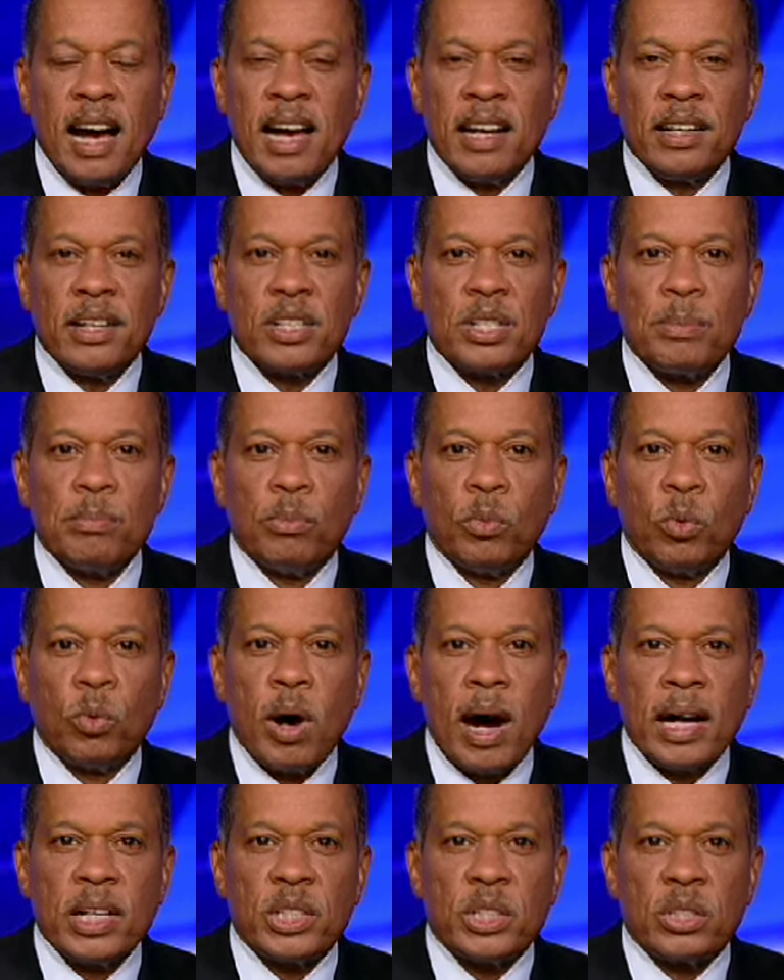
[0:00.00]
honest
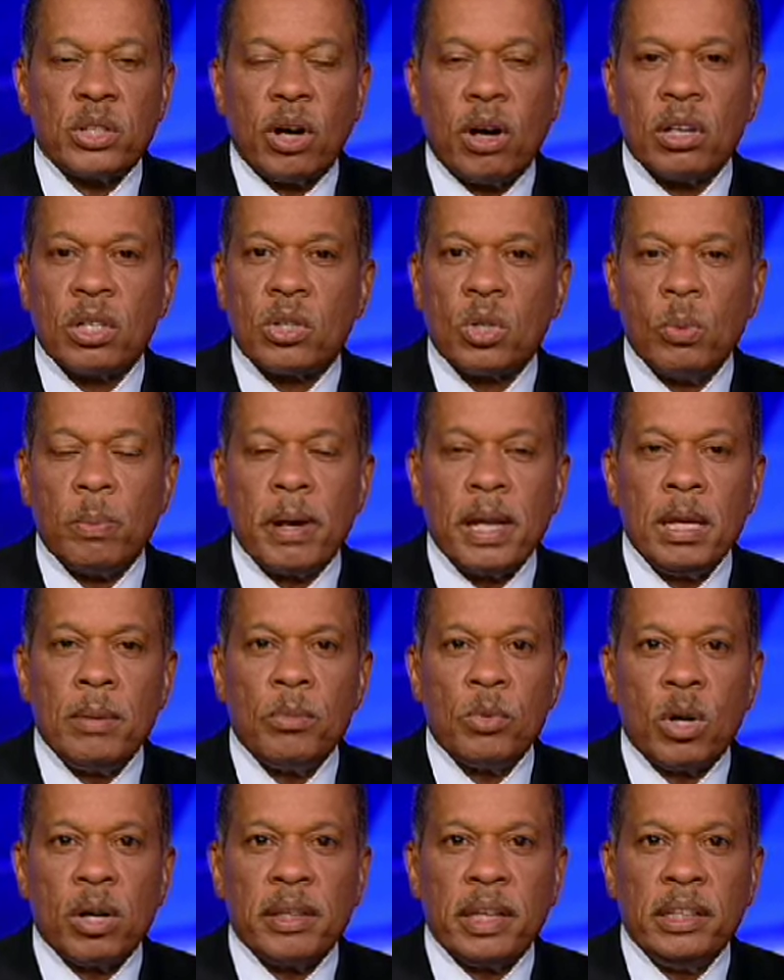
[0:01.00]
watchdog group
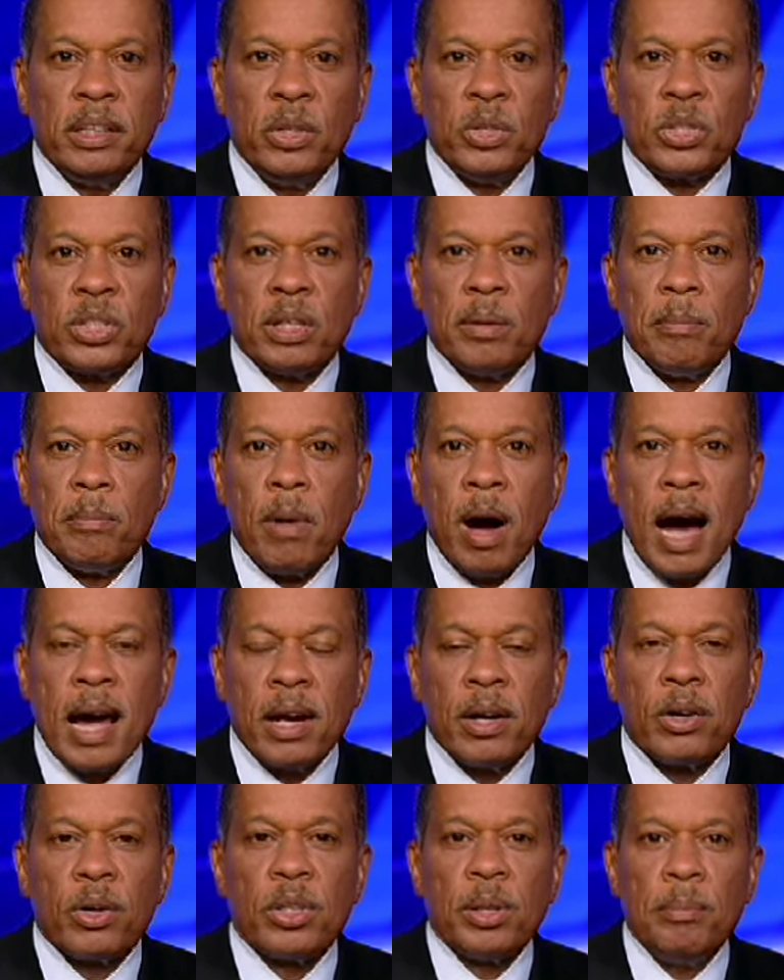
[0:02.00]
anymore. They used to
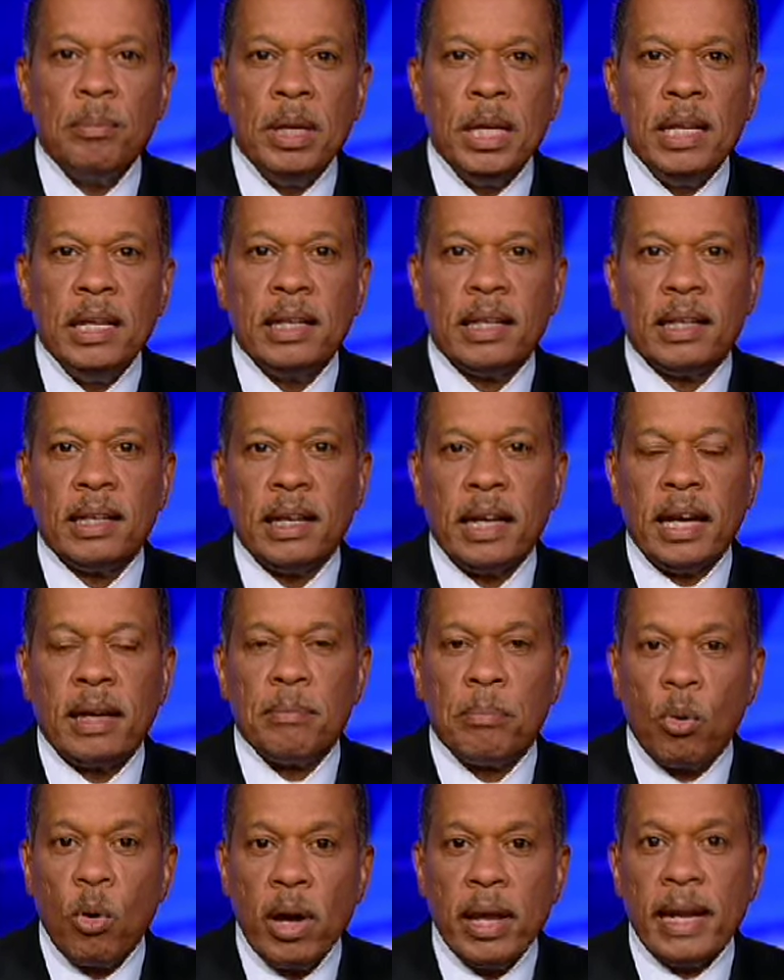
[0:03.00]
monitor the media
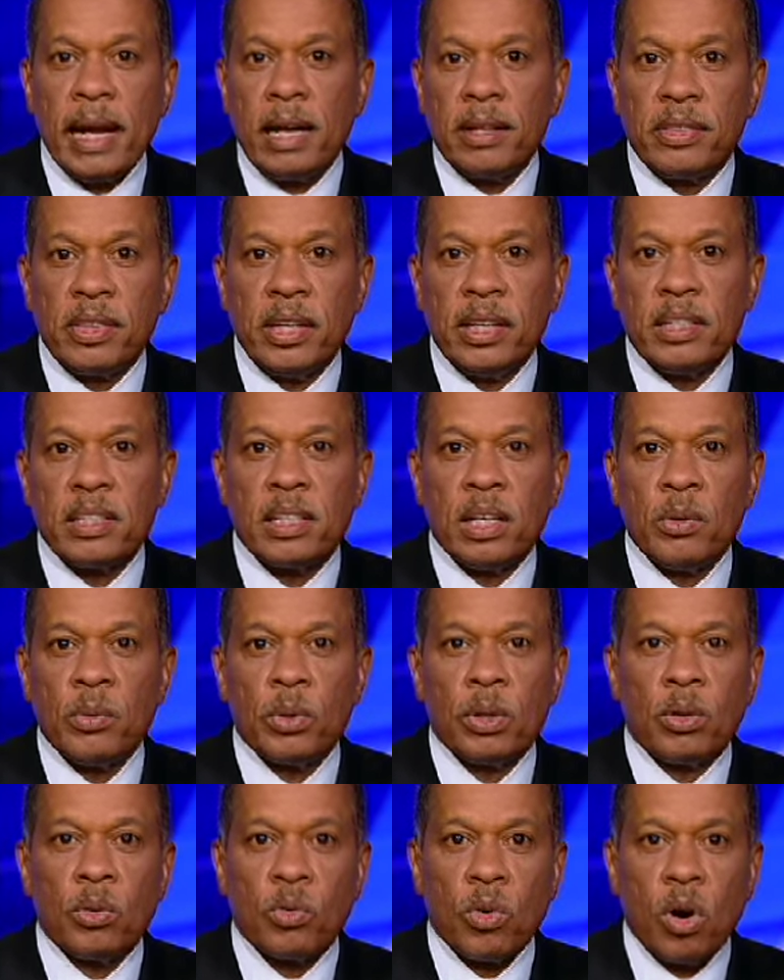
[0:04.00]
and point out things that were